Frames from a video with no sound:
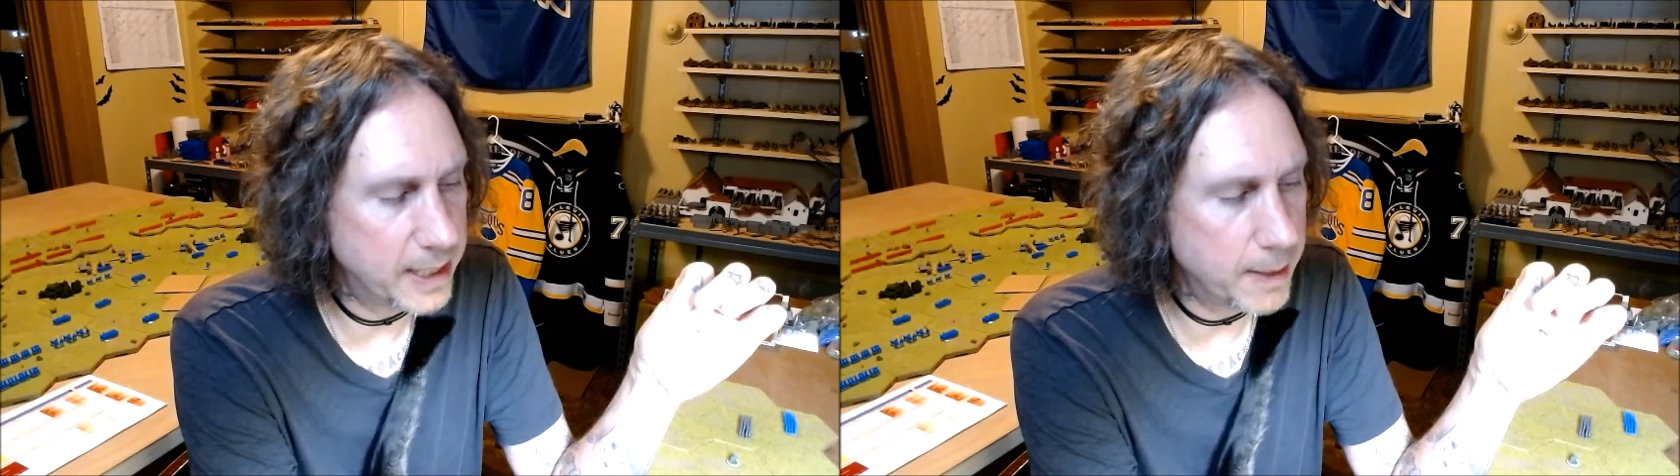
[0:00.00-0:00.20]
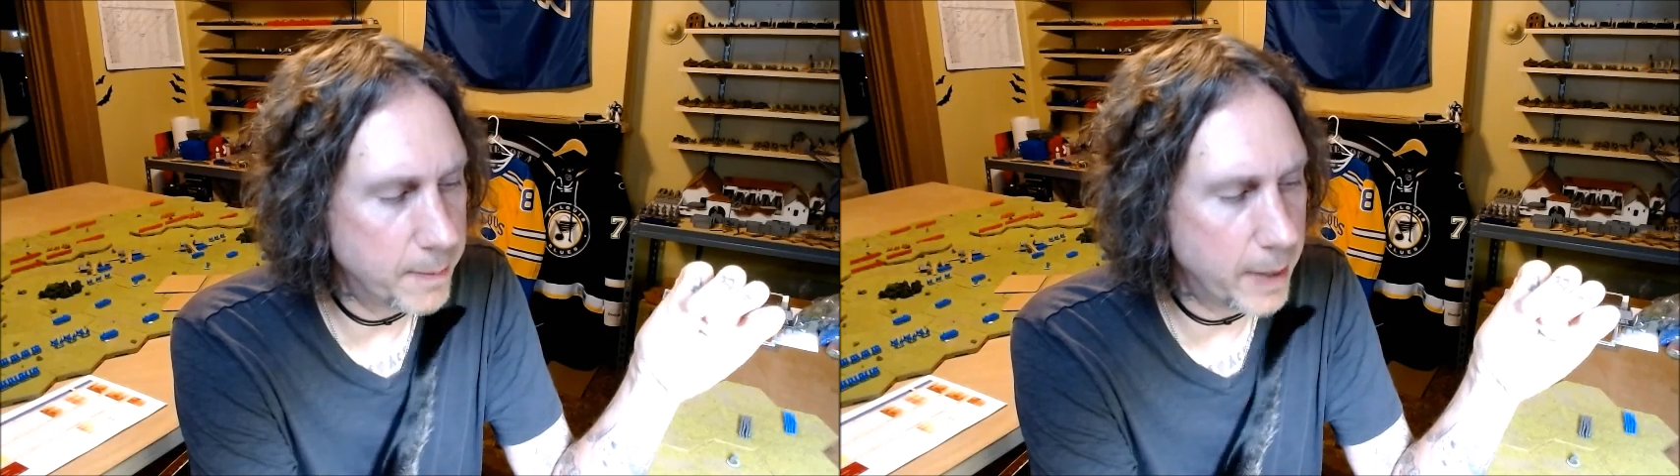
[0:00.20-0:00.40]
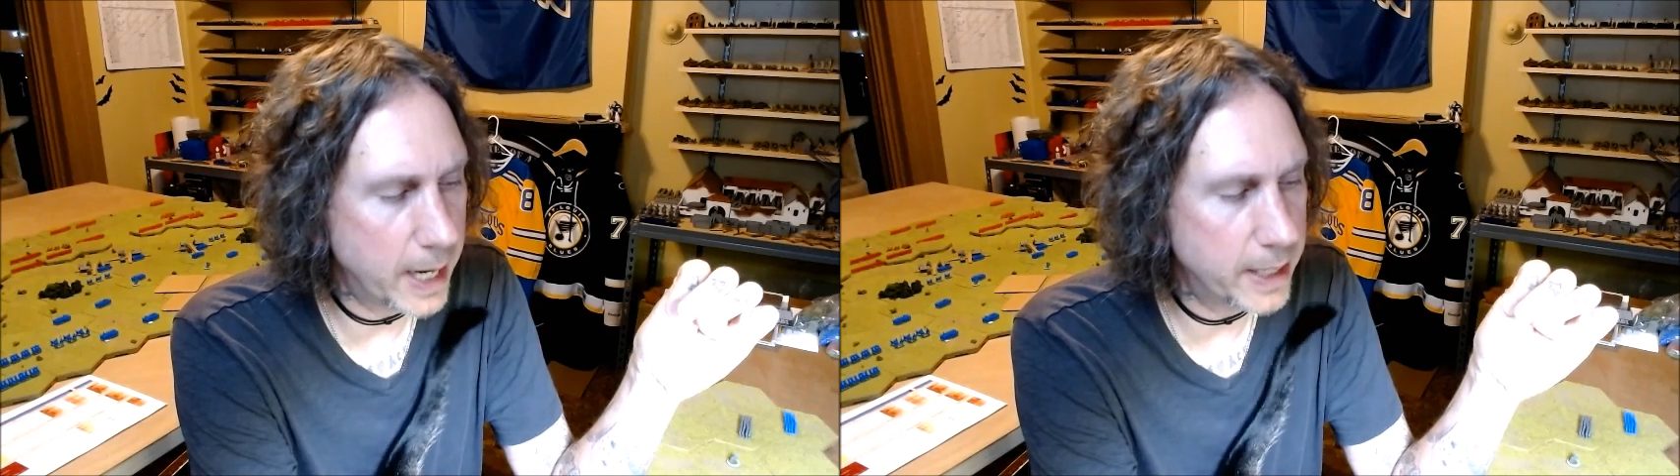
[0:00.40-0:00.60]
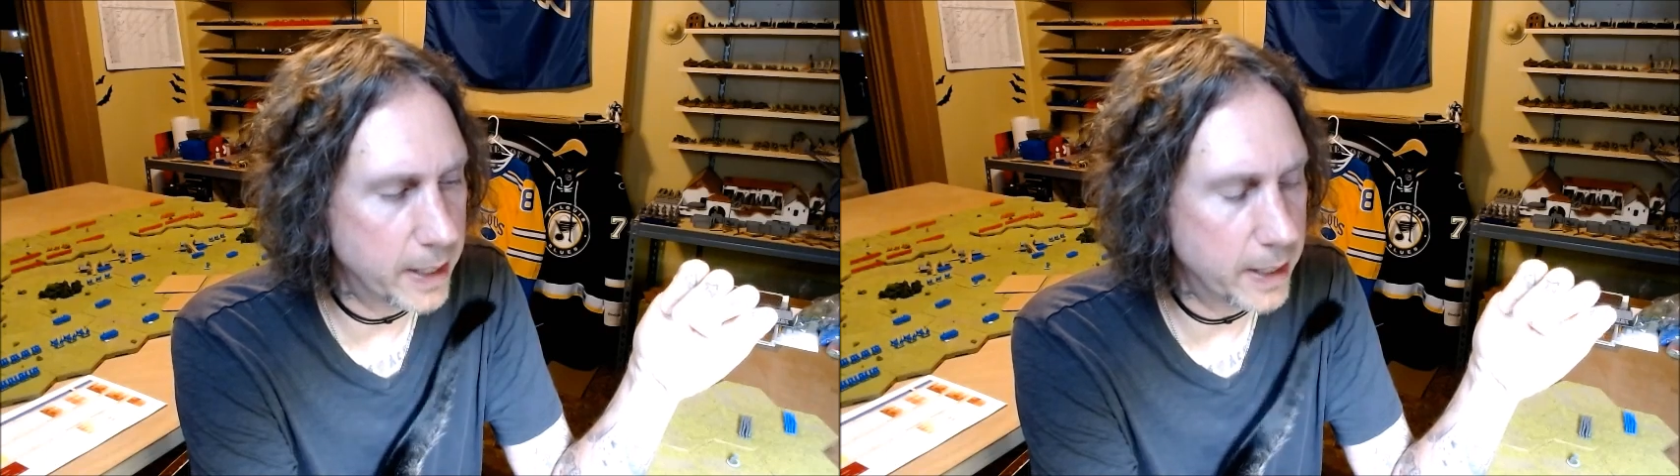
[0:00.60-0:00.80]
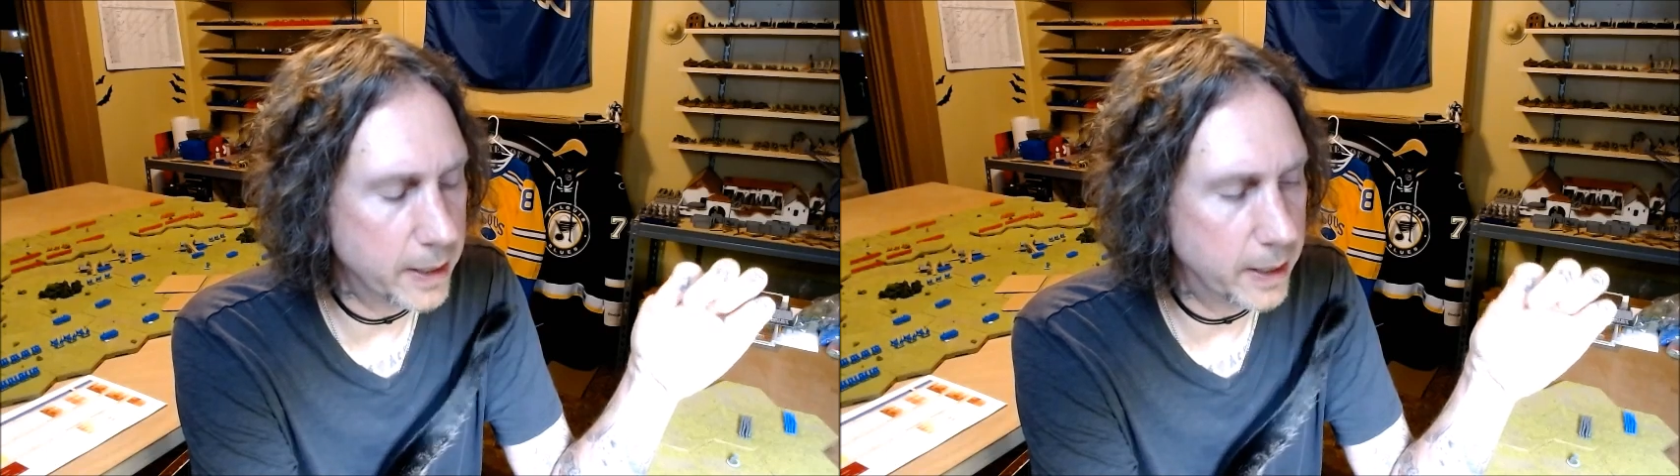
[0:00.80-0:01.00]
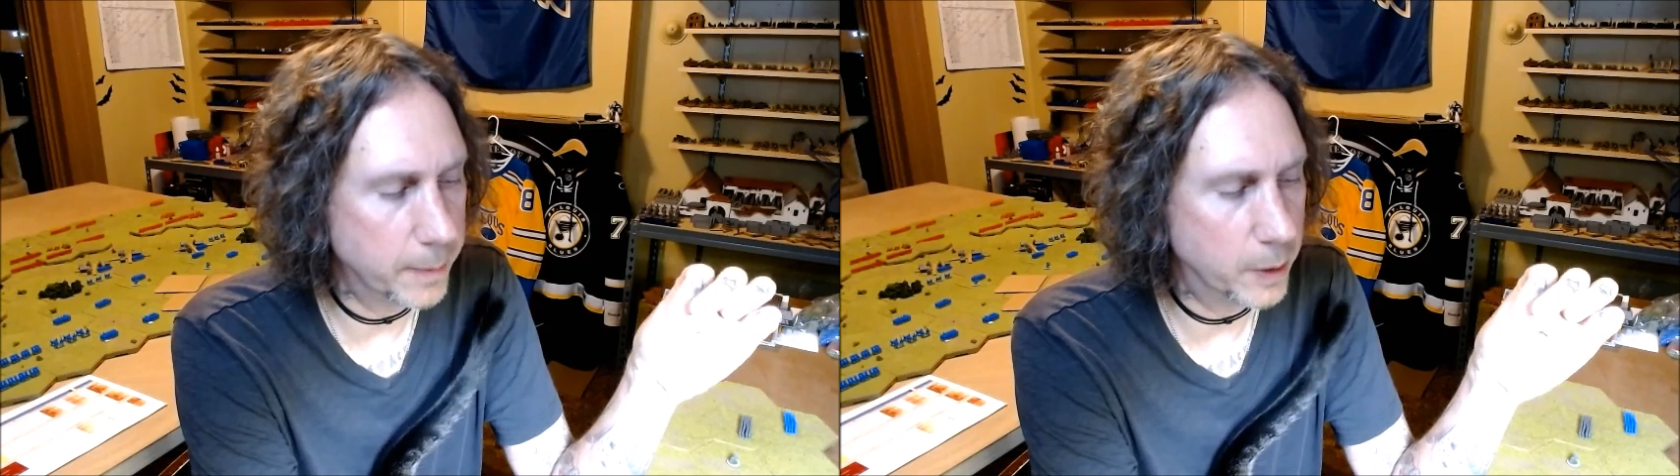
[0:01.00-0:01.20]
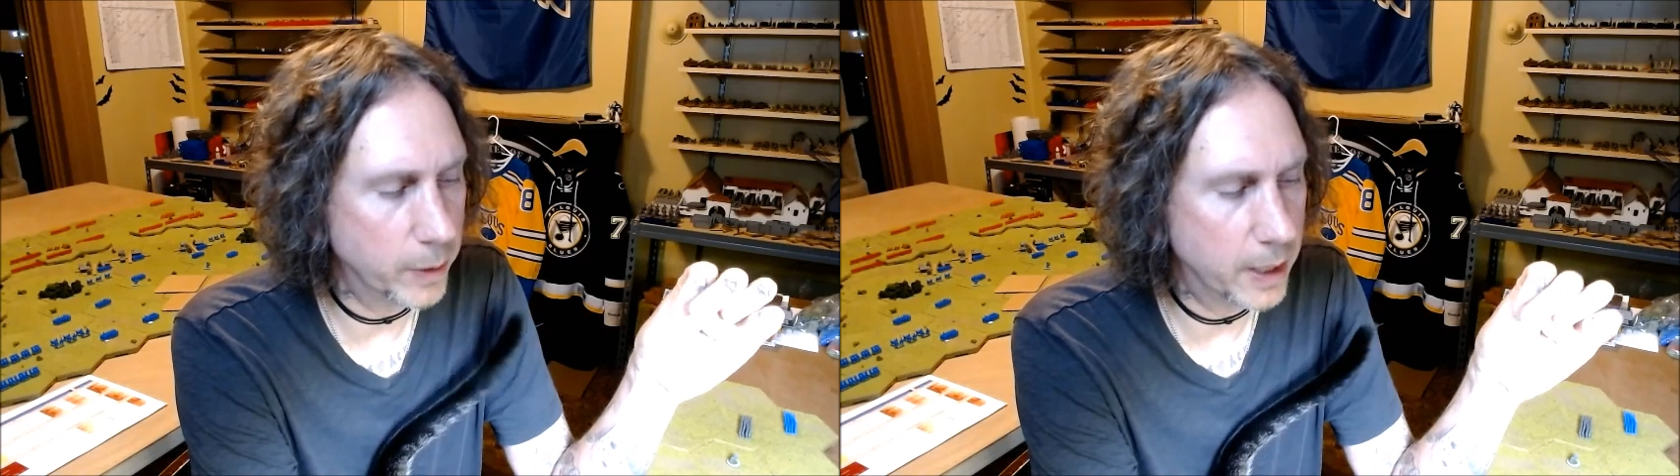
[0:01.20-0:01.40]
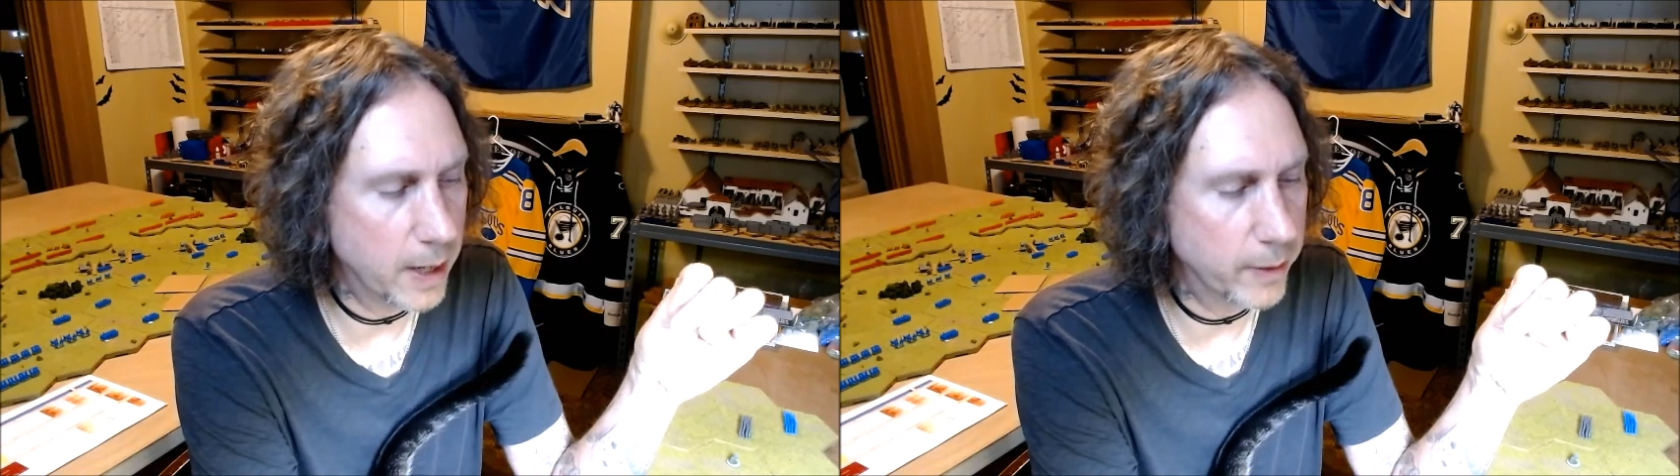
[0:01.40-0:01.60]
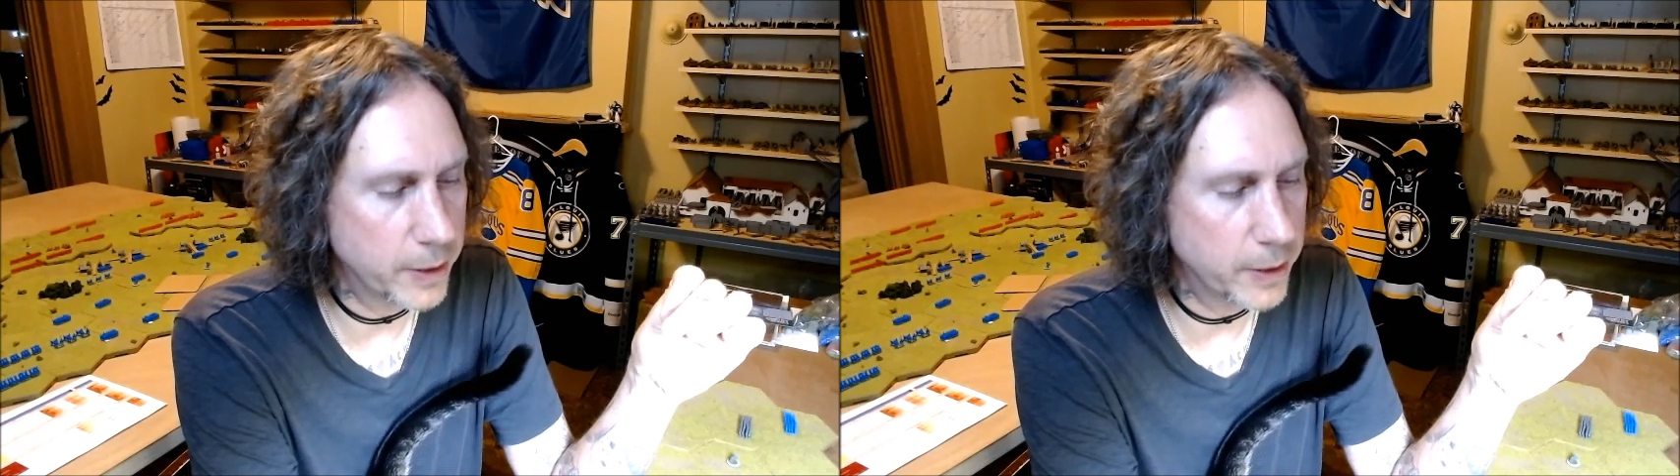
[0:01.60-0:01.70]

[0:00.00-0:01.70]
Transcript: it may then attempt to recover.